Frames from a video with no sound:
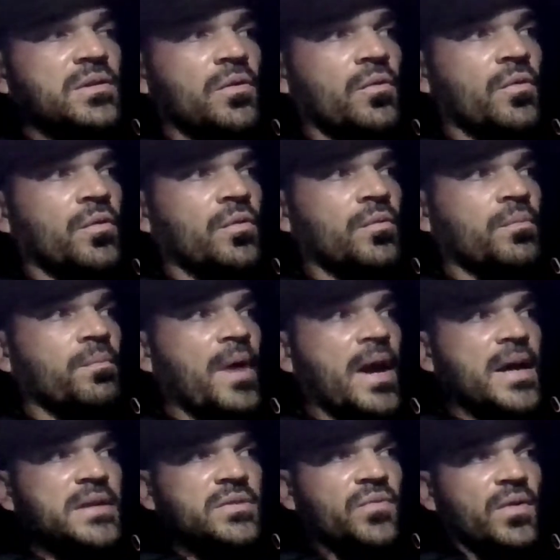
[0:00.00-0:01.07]
or
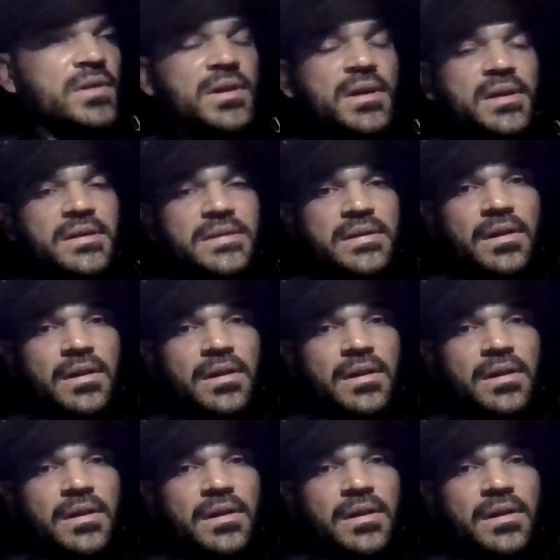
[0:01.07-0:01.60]
past residents